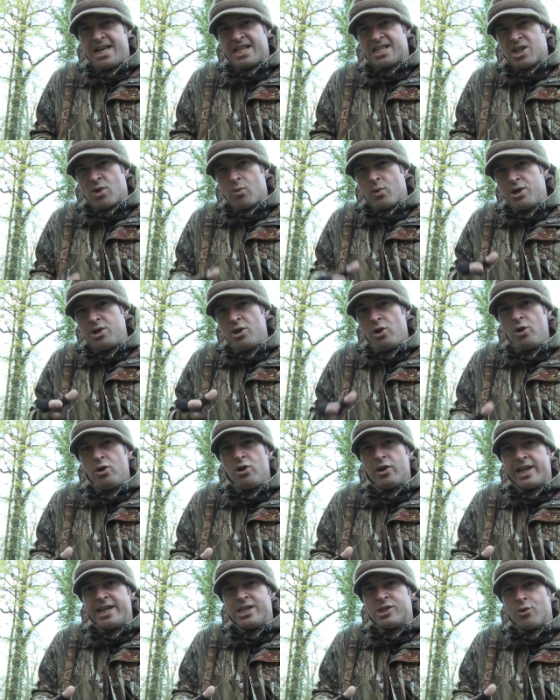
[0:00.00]
so we're not
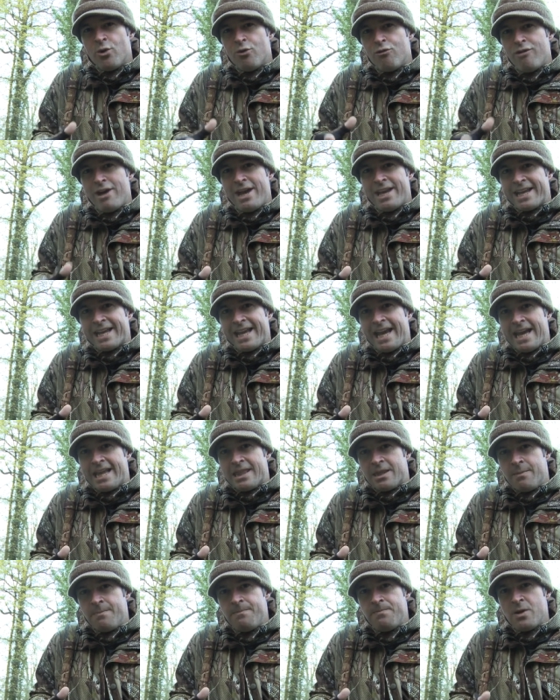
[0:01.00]
looking to
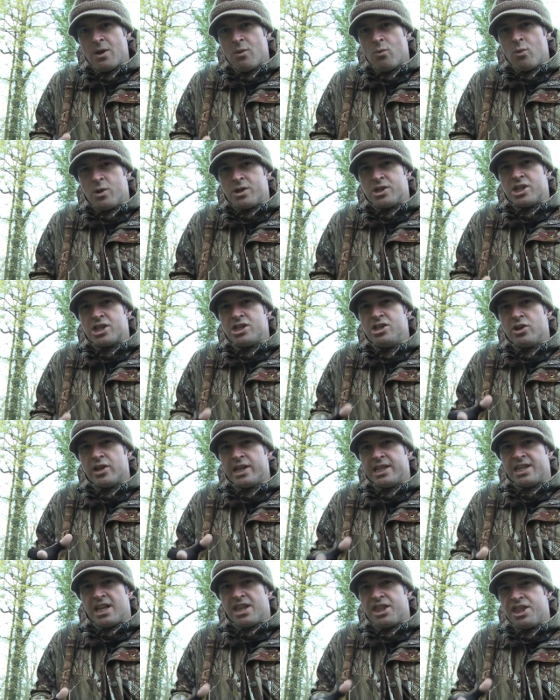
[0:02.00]
eradicate them, we're just
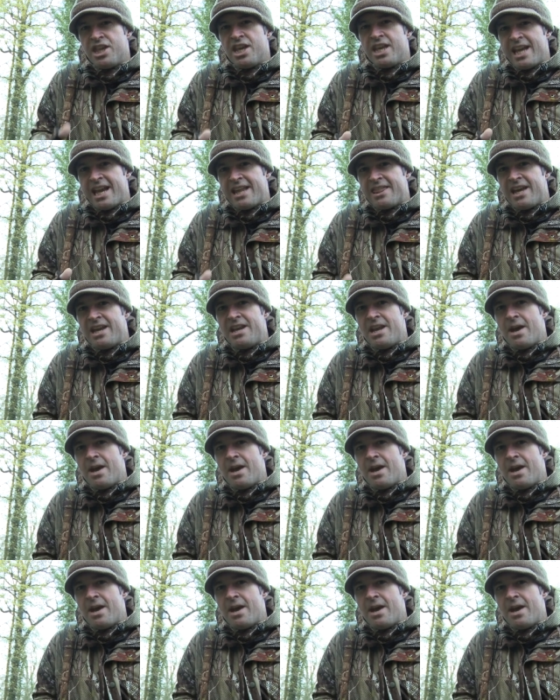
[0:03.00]
looking to thin out their